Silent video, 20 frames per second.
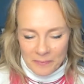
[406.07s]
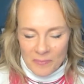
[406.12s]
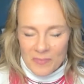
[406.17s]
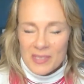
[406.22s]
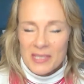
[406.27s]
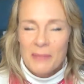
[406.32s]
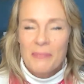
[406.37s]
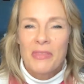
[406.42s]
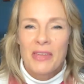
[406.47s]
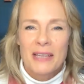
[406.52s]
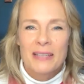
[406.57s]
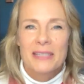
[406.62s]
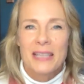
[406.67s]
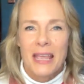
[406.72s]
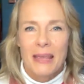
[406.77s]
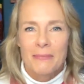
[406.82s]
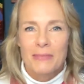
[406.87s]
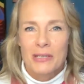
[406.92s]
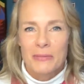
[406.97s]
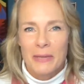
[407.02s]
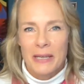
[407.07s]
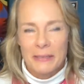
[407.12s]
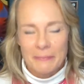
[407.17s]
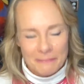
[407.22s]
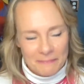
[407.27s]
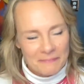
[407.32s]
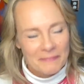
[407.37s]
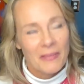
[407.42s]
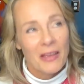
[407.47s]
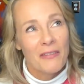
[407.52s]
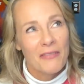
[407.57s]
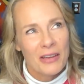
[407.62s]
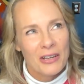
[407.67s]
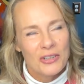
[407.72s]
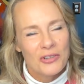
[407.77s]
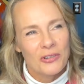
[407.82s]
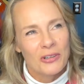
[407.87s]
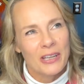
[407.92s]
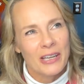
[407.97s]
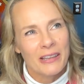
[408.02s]
Some things came to me
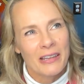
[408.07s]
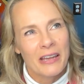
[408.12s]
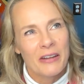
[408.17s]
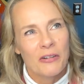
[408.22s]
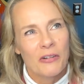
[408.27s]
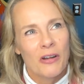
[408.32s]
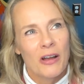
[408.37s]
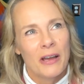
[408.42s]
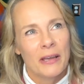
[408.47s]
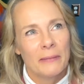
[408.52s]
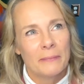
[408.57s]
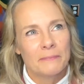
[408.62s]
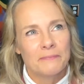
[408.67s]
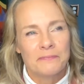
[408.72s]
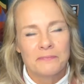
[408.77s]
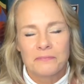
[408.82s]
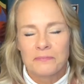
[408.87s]
eventually later on.